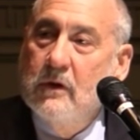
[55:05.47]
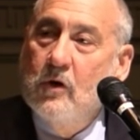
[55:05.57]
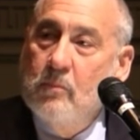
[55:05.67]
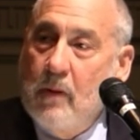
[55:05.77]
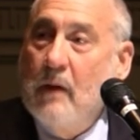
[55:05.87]

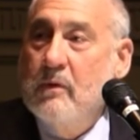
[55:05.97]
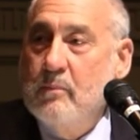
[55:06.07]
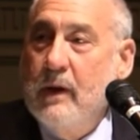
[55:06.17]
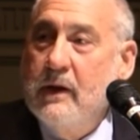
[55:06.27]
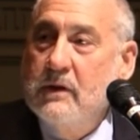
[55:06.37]
Obama
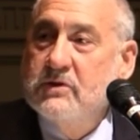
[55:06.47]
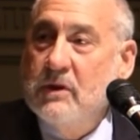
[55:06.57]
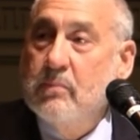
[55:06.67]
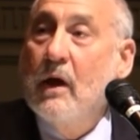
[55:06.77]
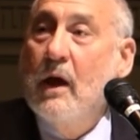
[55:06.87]
made
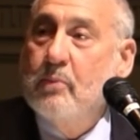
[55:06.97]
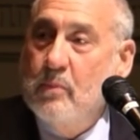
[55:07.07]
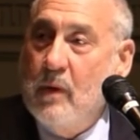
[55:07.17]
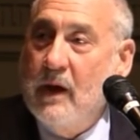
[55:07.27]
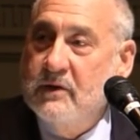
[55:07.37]
some
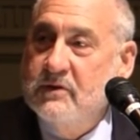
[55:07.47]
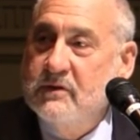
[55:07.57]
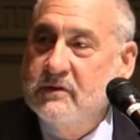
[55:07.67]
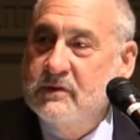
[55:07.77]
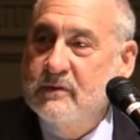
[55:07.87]

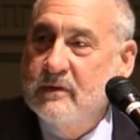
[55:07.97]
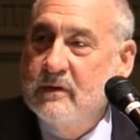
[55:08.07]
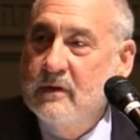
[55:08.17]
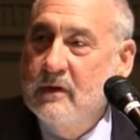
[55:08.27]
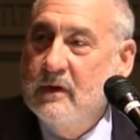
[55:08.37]
compromises
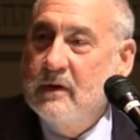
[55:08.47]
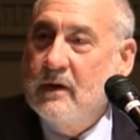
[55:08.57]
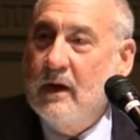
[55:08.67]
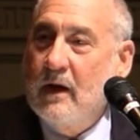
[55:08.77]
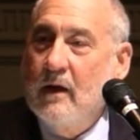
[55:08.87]

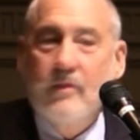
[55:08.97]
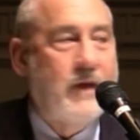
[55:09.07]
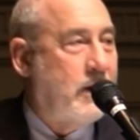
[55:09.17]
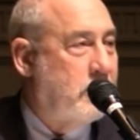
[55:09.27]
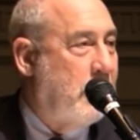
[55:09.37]
uh,
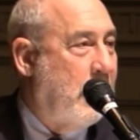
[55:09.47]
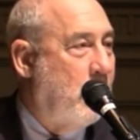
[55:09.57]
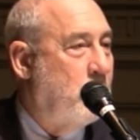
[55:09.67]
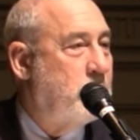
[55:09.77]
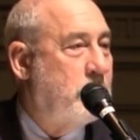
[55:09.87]
that
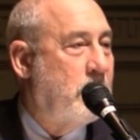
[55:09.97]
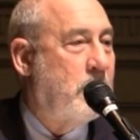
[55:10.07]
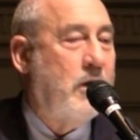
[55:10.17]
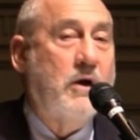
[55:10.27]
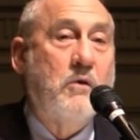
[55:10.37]
allowed
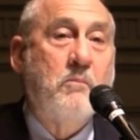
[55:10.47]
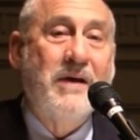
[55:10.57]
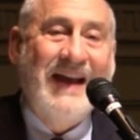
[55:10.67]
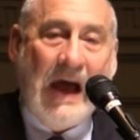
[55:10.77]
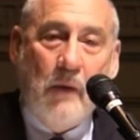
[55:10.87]

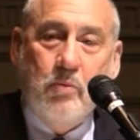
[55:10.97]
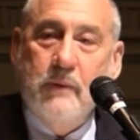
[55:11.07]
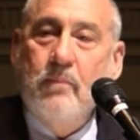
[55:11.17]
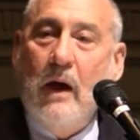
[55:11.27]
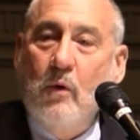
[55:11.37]
monopoly
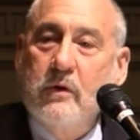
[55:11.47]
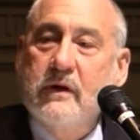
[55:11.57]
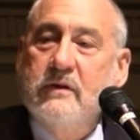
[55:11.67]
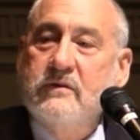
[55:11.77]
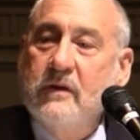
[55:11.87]
power to
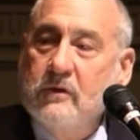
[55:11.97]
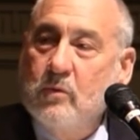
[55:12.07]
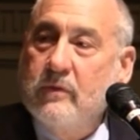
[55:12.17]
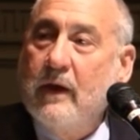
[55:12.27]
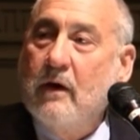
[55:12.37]
continue
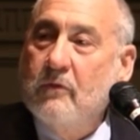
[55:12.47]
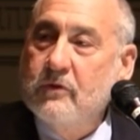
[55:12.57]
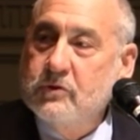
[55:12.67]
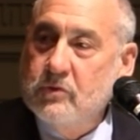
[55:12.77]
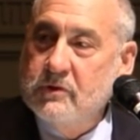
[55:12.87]
in the health
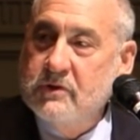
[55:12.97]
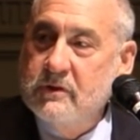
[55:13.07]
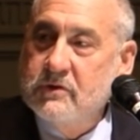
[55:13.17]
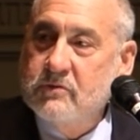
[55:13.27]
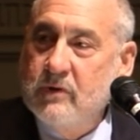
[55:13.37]
insurance
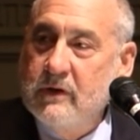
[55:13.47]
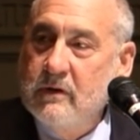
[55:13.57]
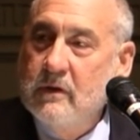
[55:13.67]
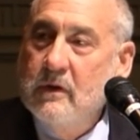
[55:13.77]
industry.